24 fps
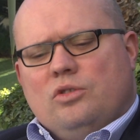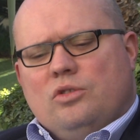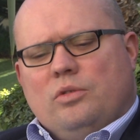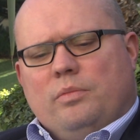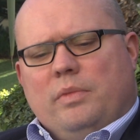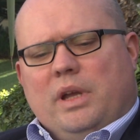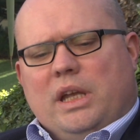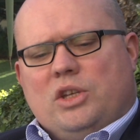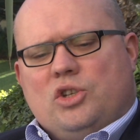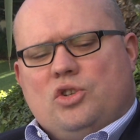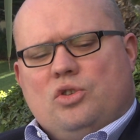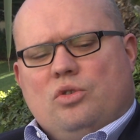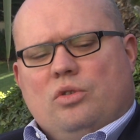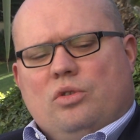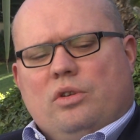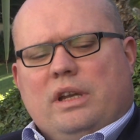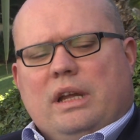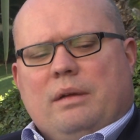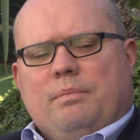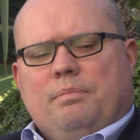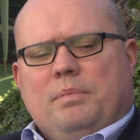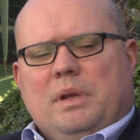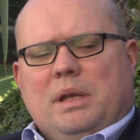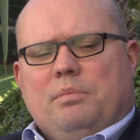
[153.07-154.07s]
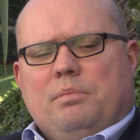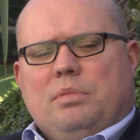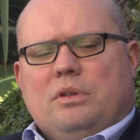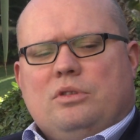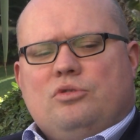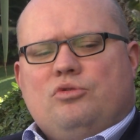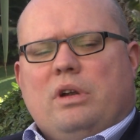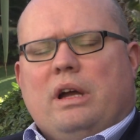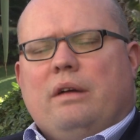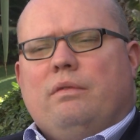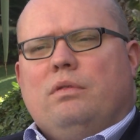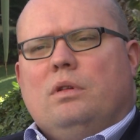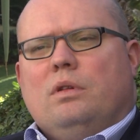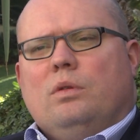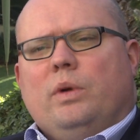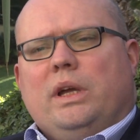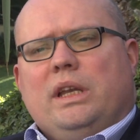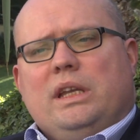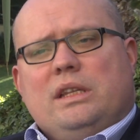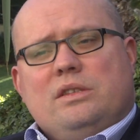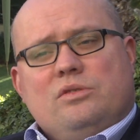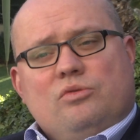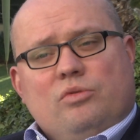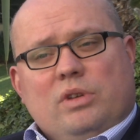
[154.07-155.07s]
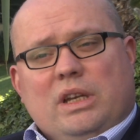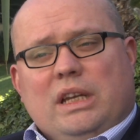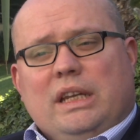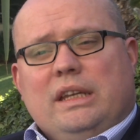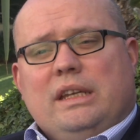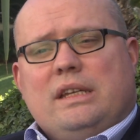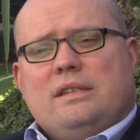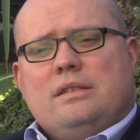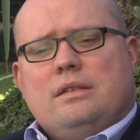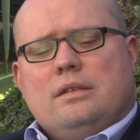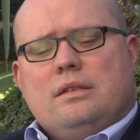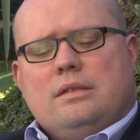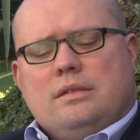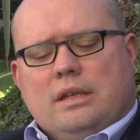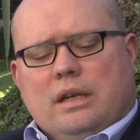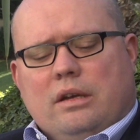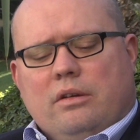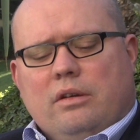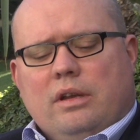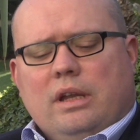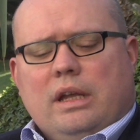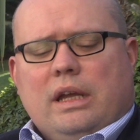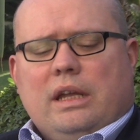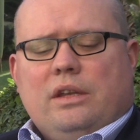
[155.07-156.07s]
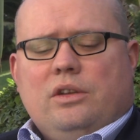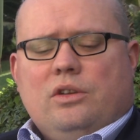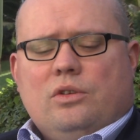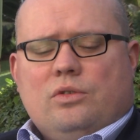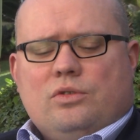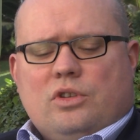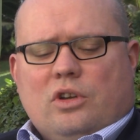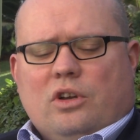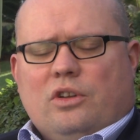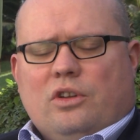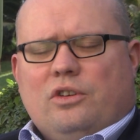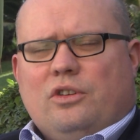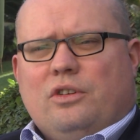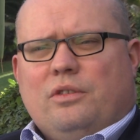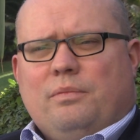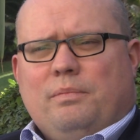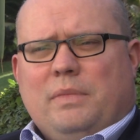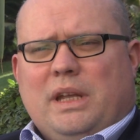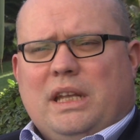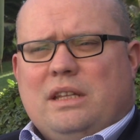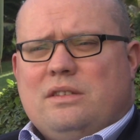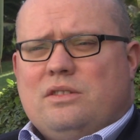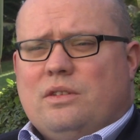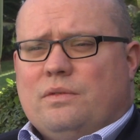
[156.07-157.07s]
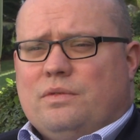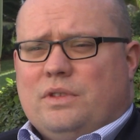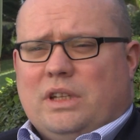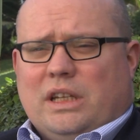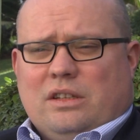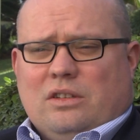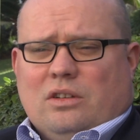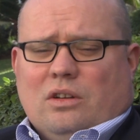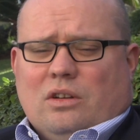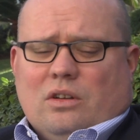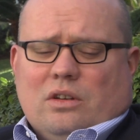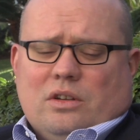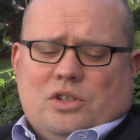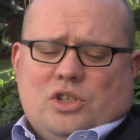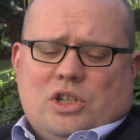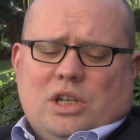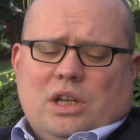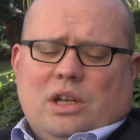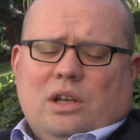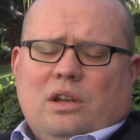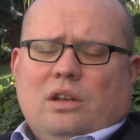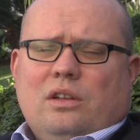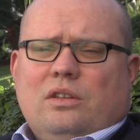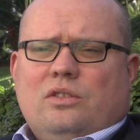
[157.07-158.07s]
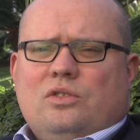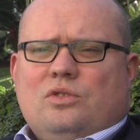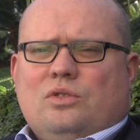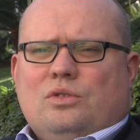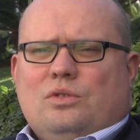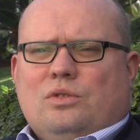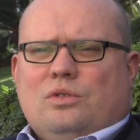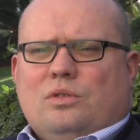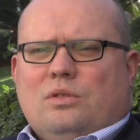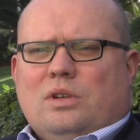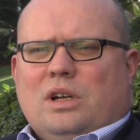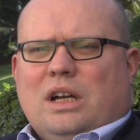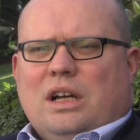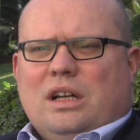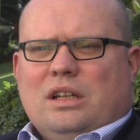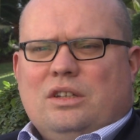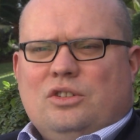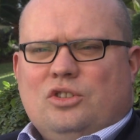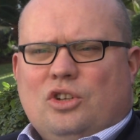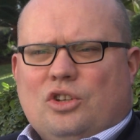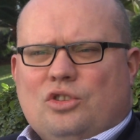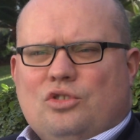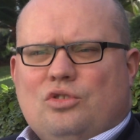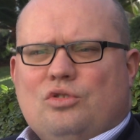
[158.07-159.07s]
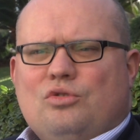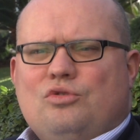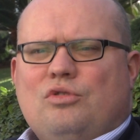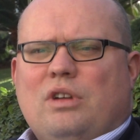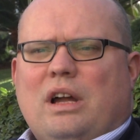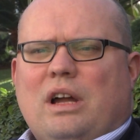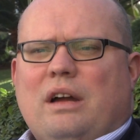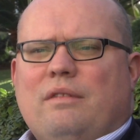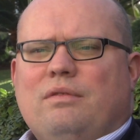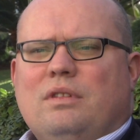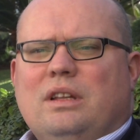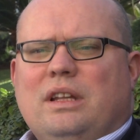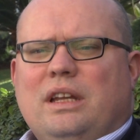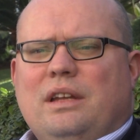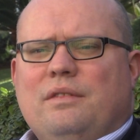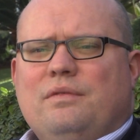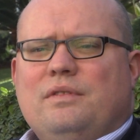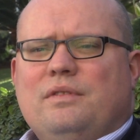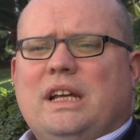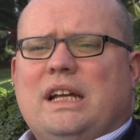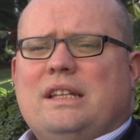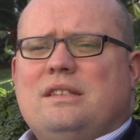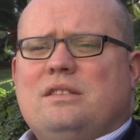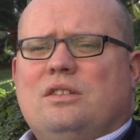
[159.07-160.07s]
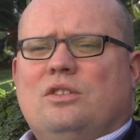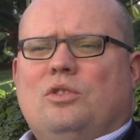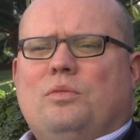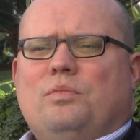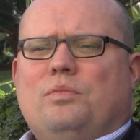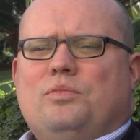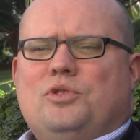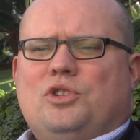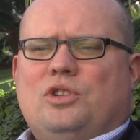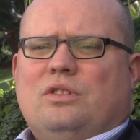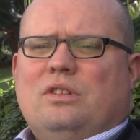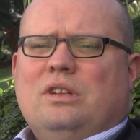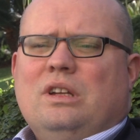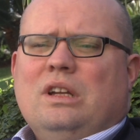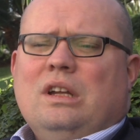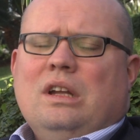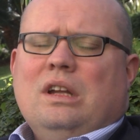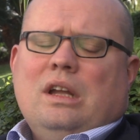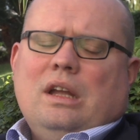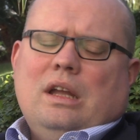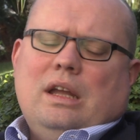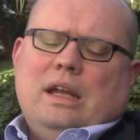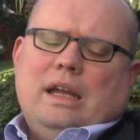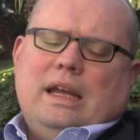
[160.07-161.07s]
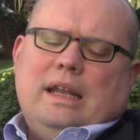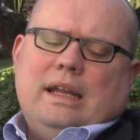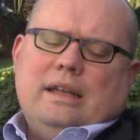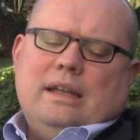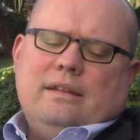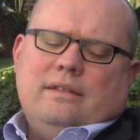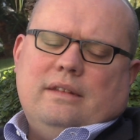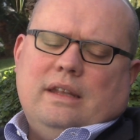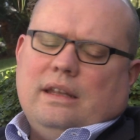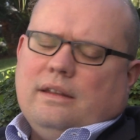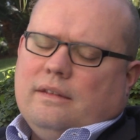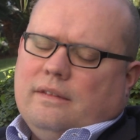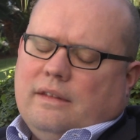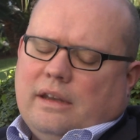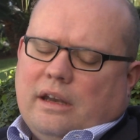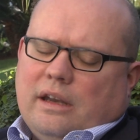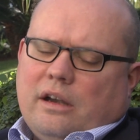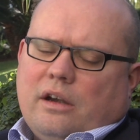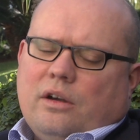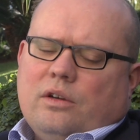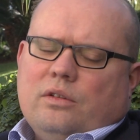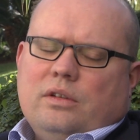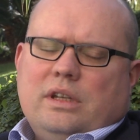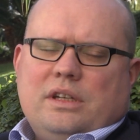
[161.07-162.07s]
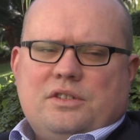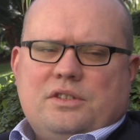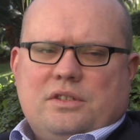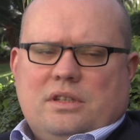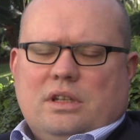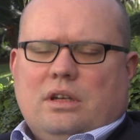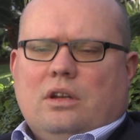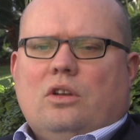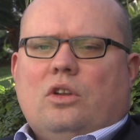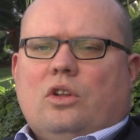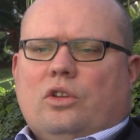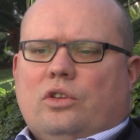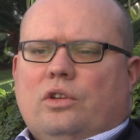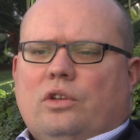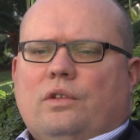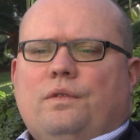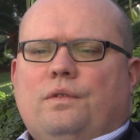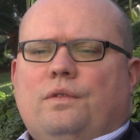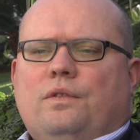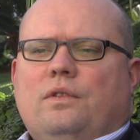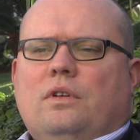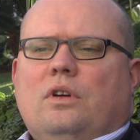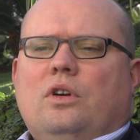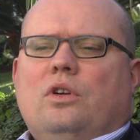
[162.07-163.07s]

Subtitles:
to make sure that people travel when it's really necessary, and use other means of technology to not to travel if that's an option. And I think there's still a lot of